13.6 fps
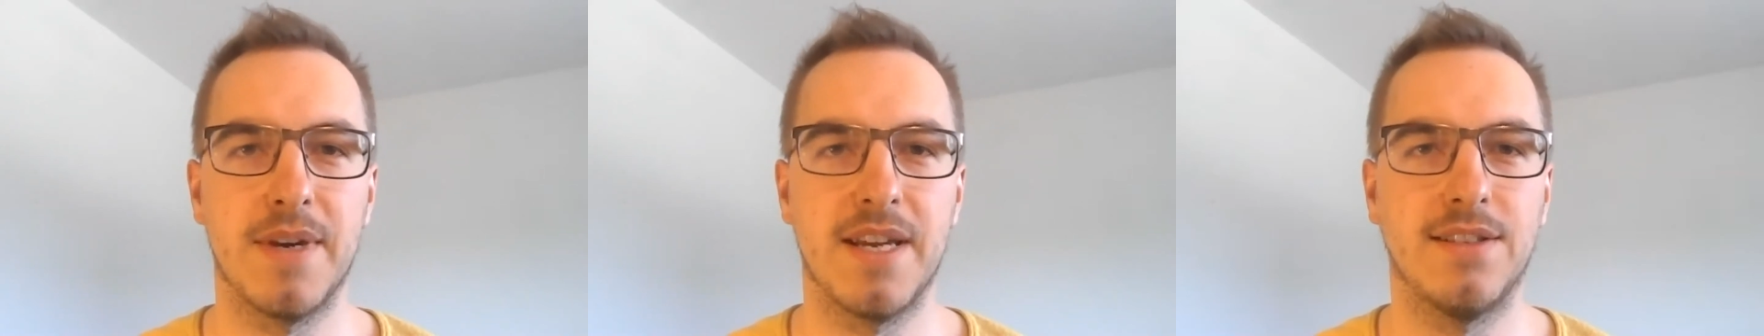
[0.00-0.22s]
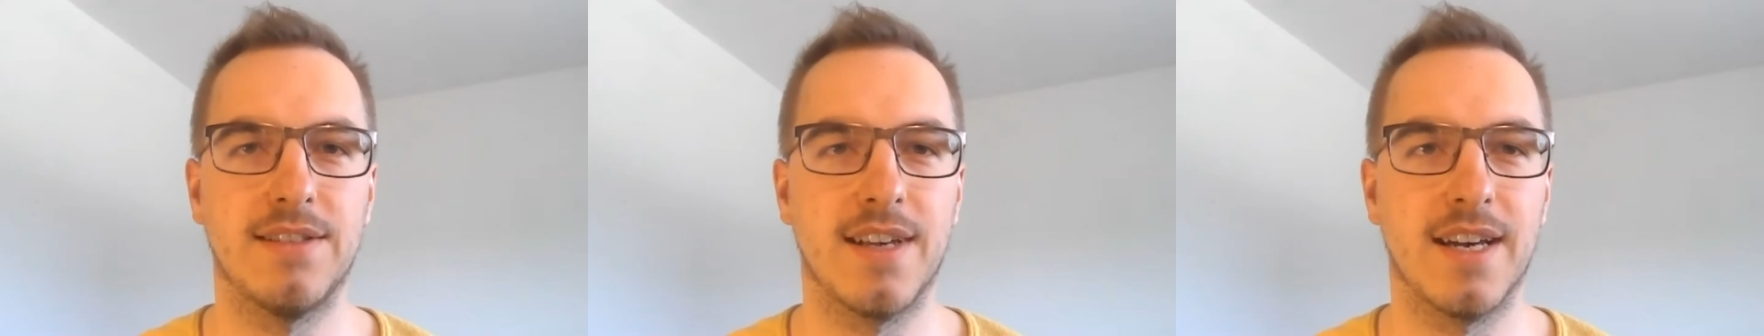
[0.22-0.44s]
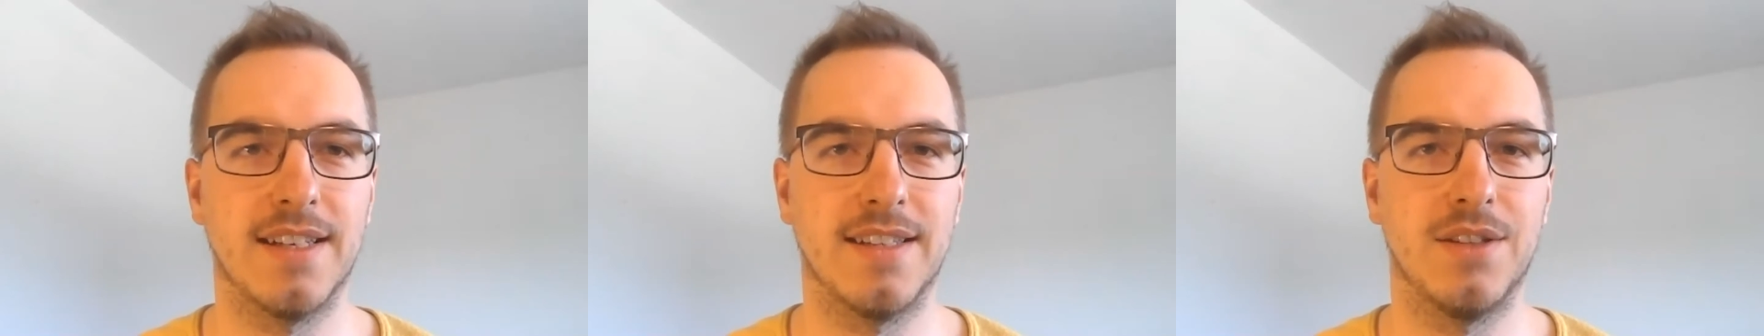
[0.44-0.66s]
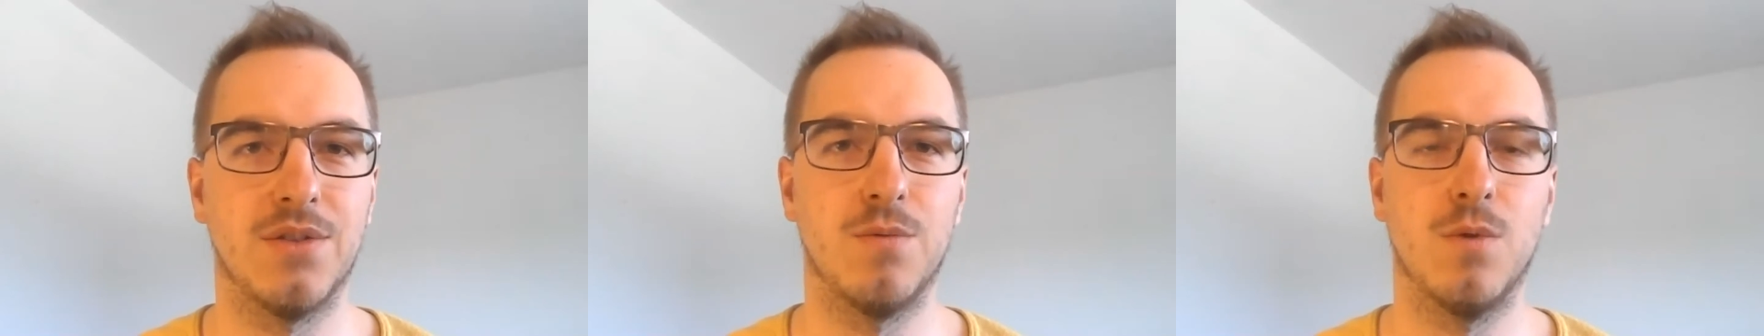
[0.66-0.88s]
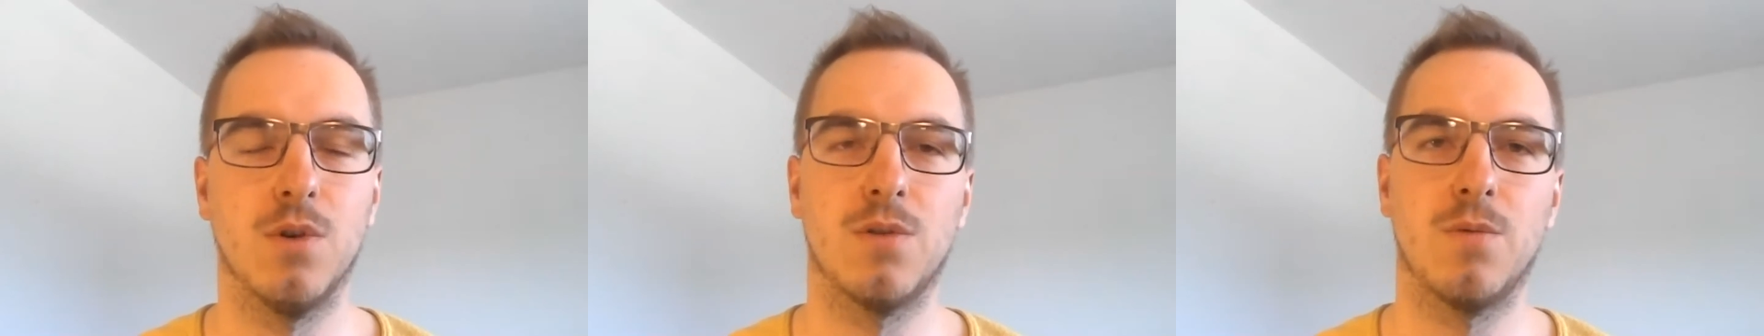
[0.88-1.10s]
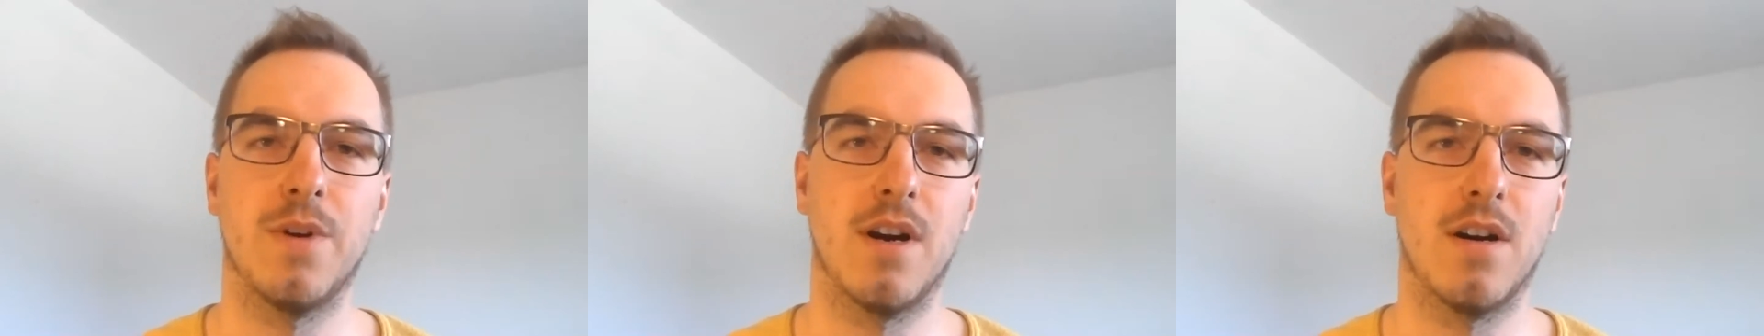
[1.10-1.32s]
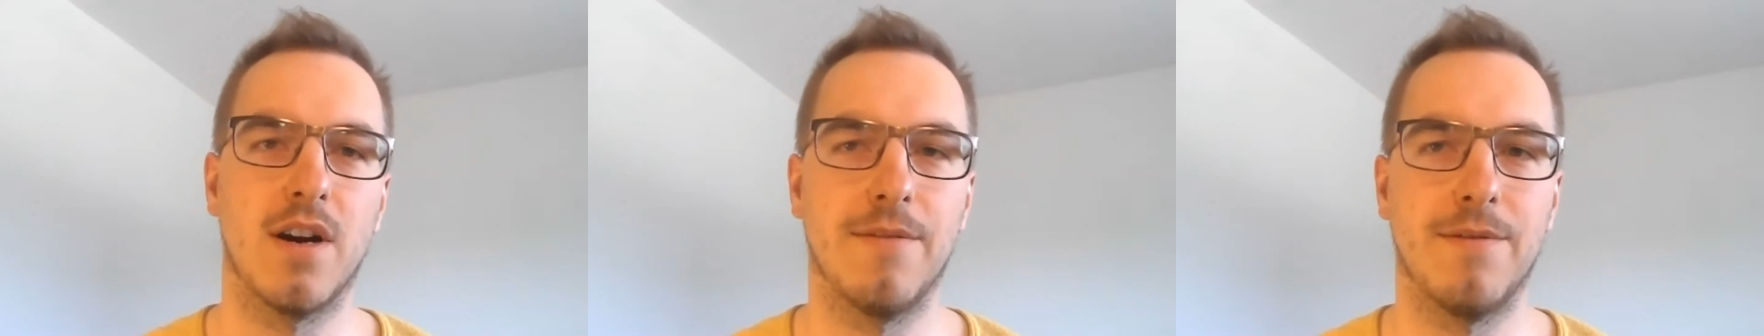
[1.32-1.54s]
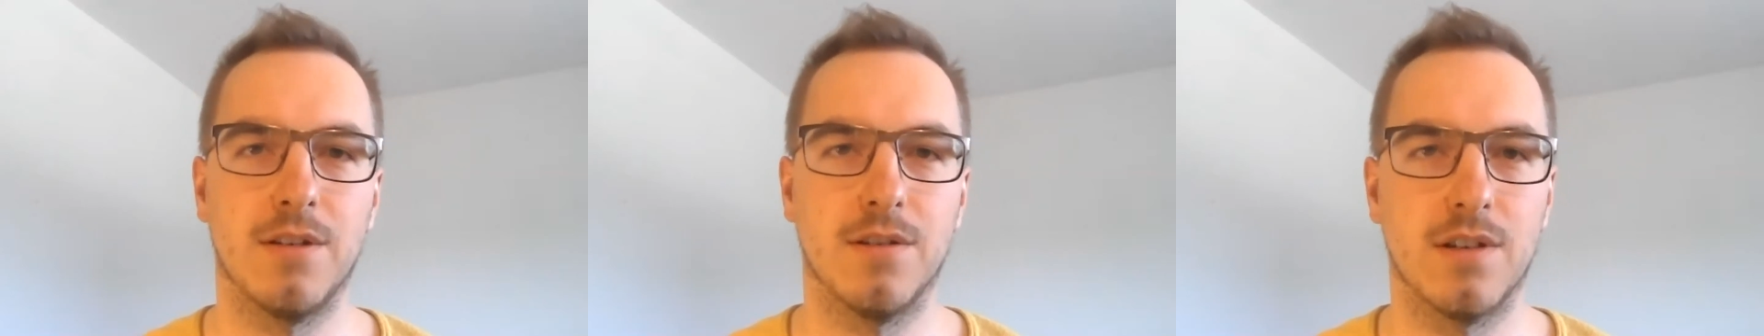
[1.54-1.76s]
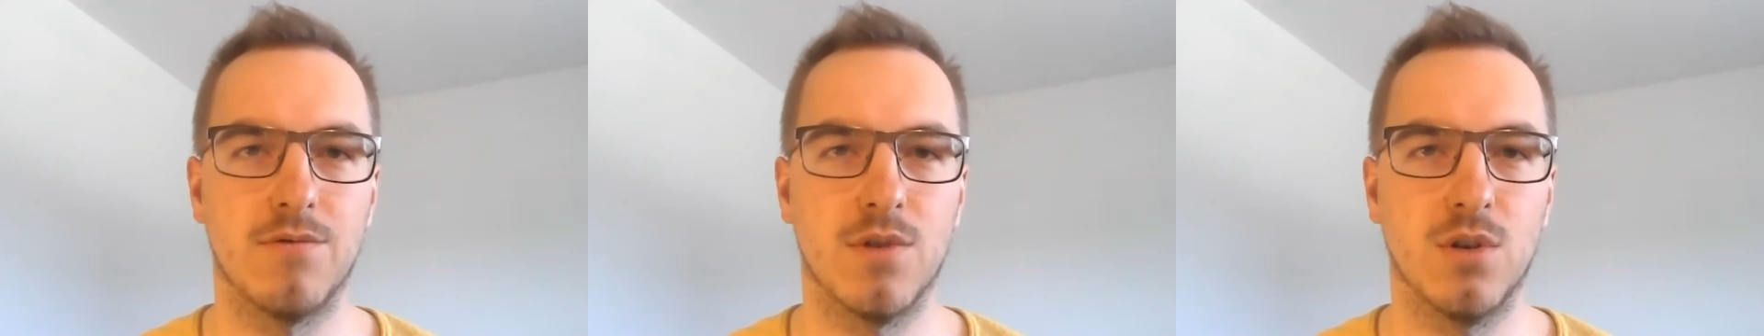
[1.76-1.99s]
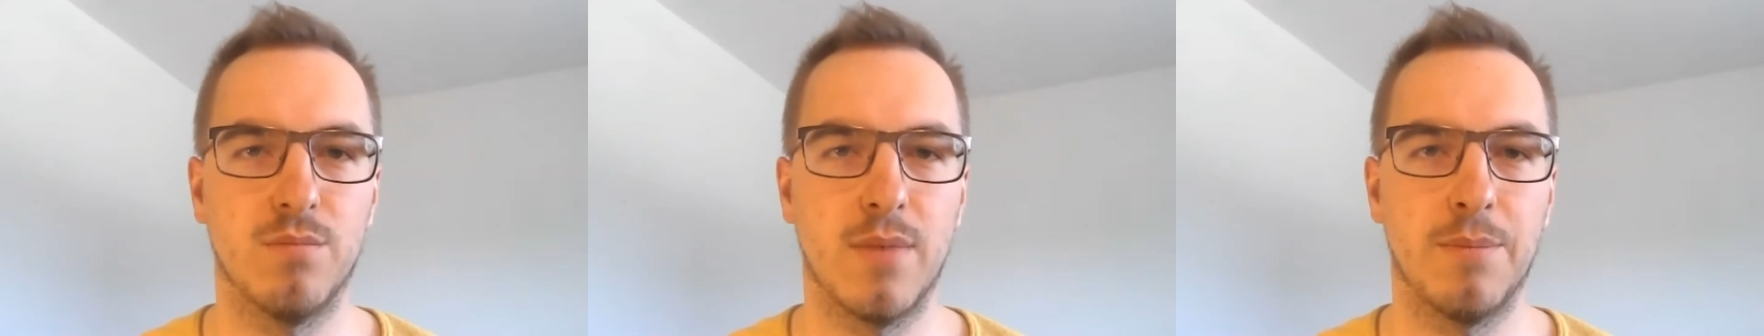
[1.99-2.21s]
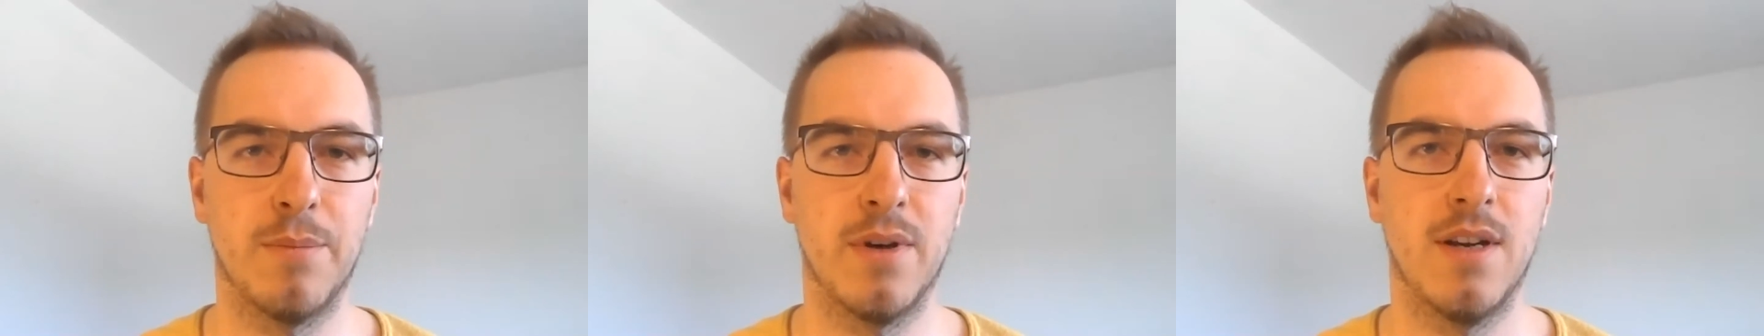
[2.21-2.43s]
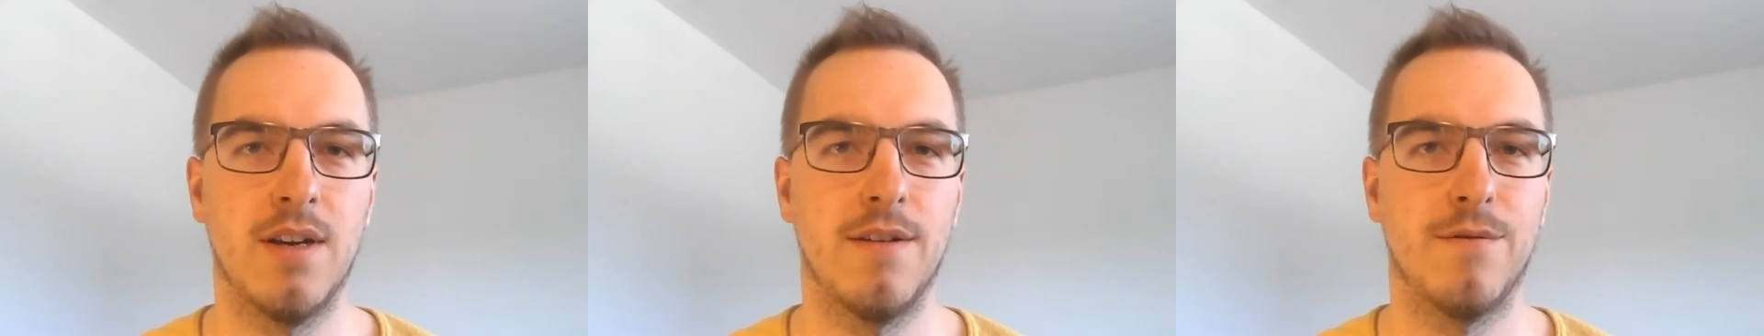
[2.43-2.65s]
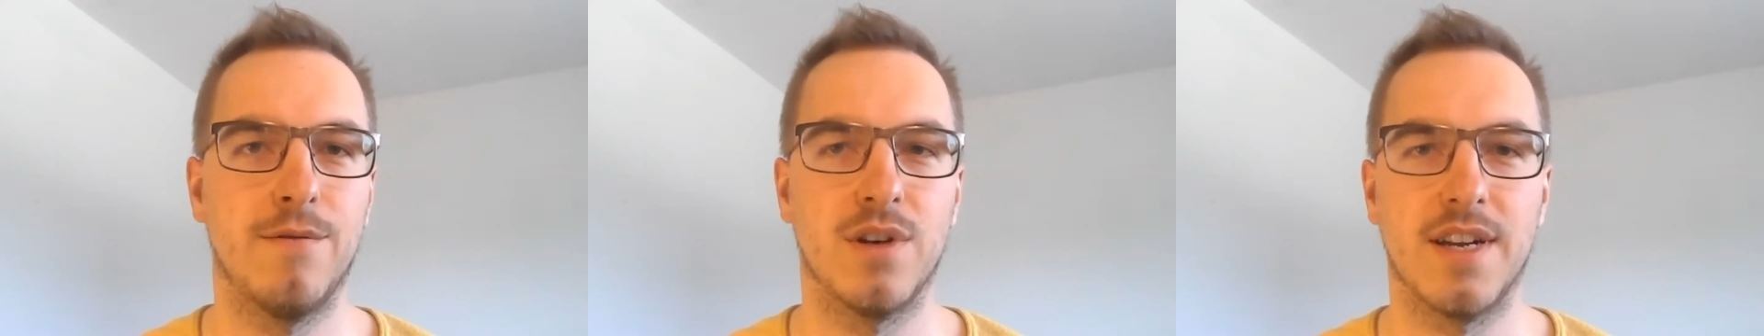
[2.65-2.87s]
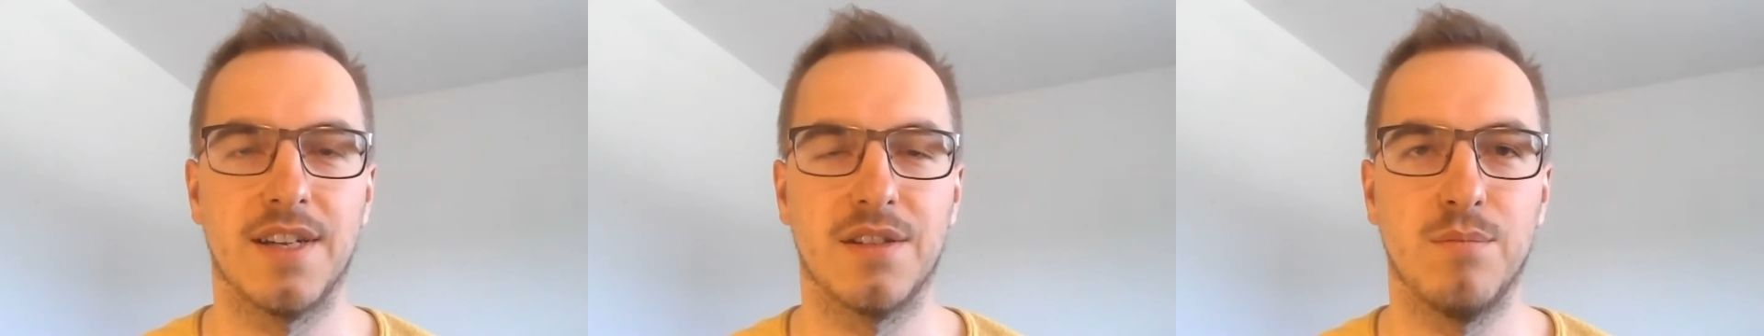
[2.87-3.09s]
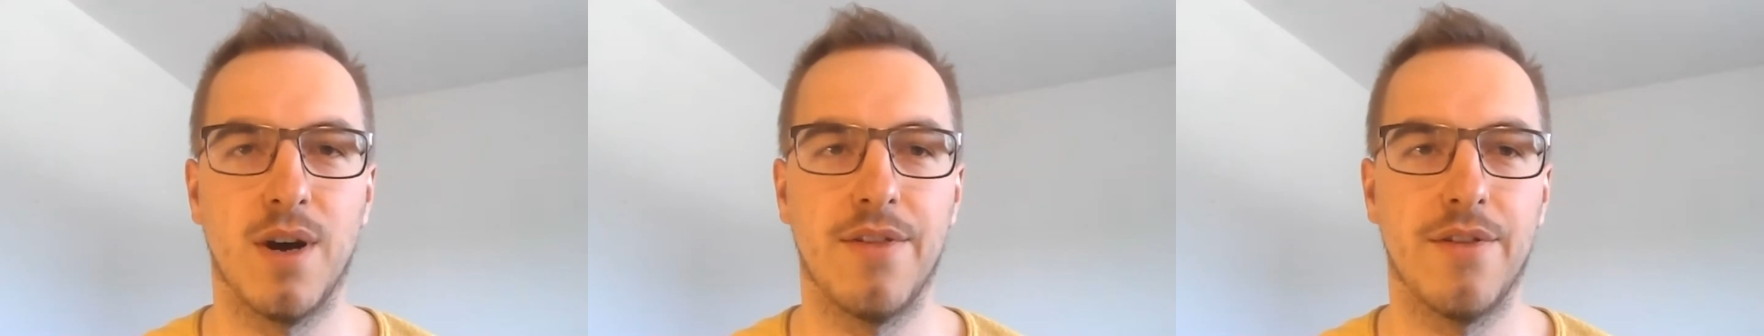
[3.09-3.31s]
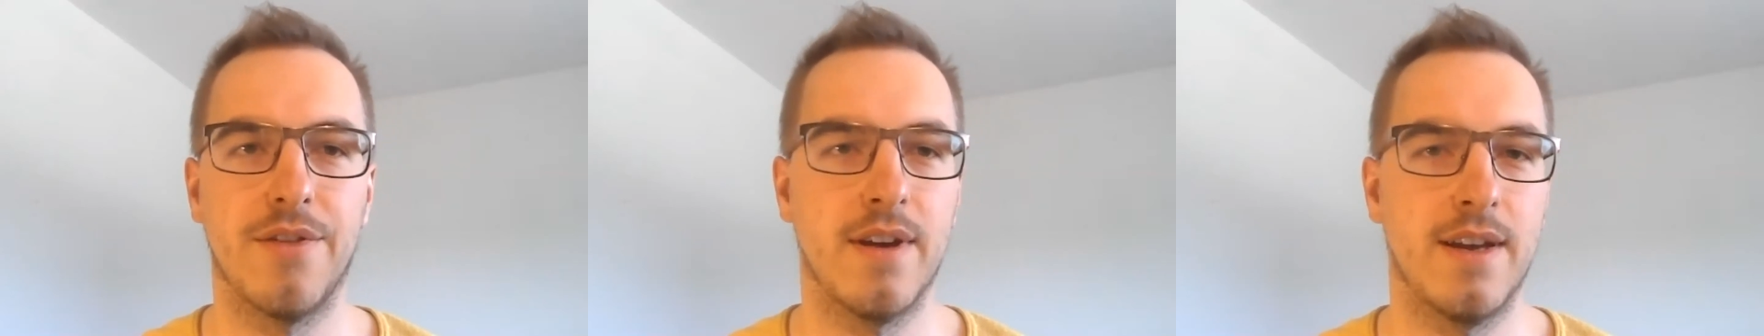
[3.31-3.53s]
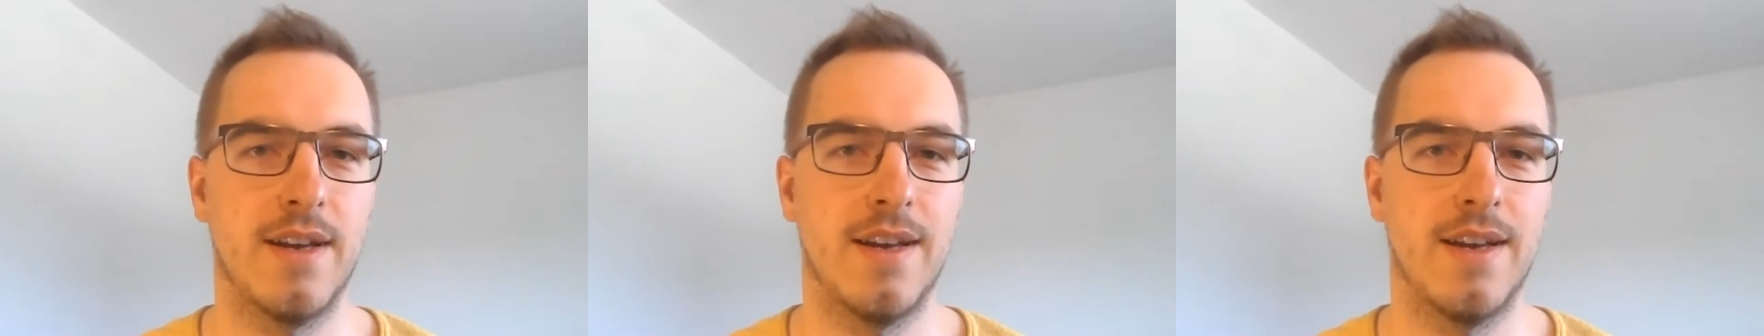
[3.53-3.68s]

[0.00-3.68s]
insight into what we are having on the roadmap for the next month.